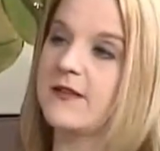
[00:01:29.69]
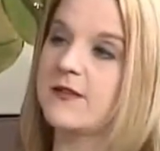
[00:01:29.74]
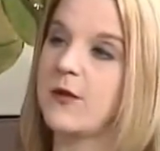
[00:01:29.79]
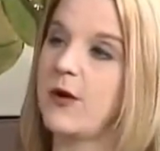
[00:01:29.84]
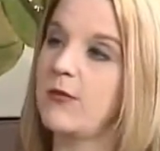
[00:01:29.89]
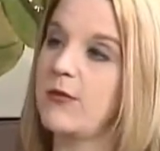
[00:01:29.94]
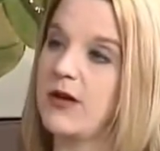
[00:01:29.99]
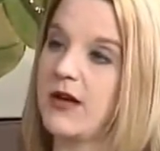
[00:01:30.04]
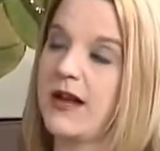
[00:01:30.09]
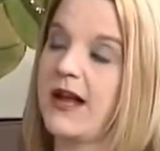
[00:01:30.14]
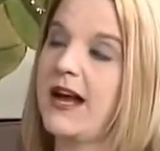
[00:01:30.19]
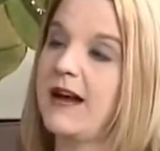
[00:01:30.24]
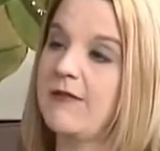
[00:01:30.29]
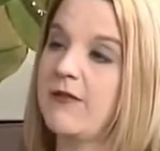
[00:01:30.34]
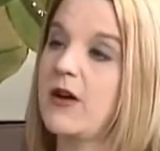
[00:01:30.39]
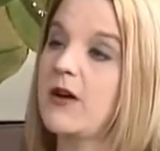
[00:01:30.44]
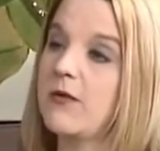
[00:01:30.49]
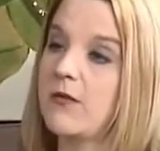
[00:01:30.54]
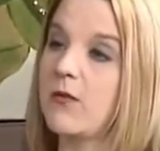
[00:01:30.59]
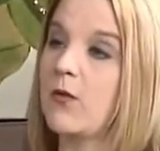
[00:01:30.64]
so I'm going to have
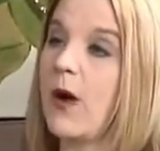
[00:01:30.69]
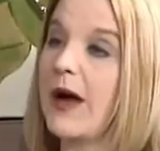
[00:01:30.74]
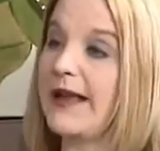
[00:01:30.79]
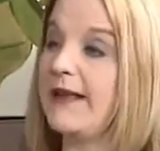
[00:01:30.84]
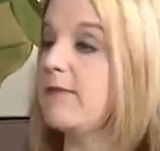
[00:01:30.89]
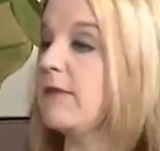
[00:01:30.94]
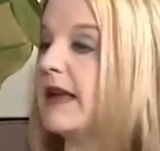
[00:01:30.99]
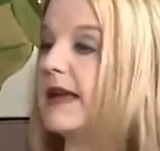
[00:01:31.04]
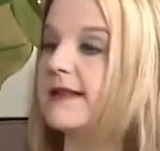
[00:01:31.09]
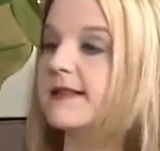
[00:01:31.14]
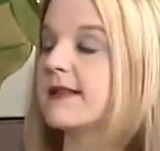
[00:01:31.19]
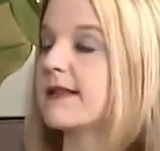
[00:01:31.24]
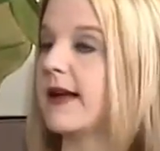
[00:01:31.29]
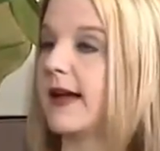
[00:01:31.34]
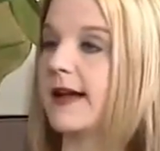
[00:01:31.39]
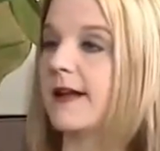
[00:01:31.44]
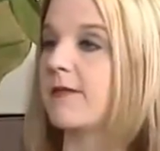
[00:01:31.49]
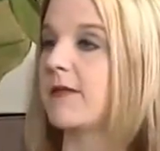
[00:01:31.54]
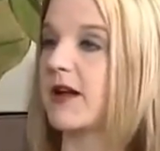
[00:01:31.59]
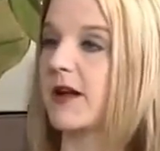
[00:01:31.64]
a white meat
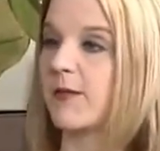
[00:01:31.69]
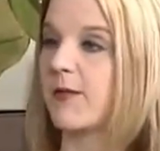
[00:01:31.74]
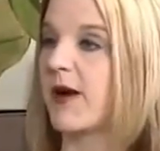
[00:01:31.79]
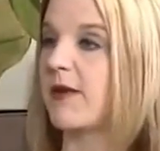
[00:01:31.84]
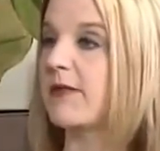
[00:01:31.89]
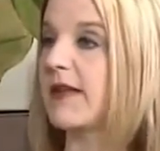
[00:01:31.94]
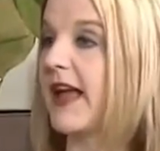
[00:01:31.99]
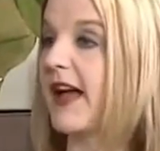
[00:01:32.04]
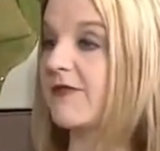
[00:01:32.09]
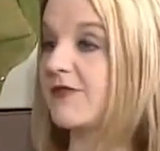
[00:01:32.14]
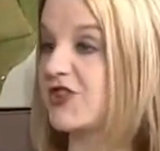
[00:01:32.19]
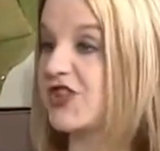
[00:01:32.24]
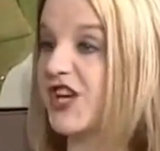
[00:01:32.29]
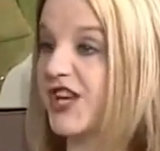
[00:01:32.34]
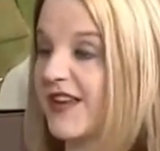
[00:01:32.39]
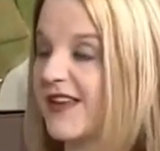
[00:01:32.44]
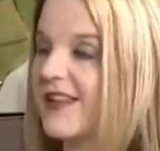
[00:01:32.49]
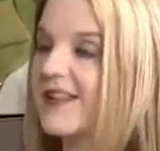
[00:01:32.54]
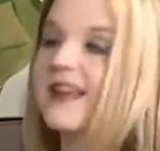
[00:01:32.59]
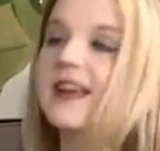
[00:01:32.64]
tonight. I'm going to probably have
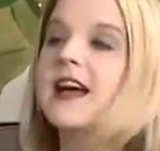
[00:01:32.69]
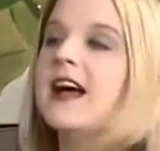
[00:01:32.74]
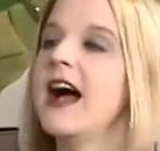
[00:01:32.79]
chicken.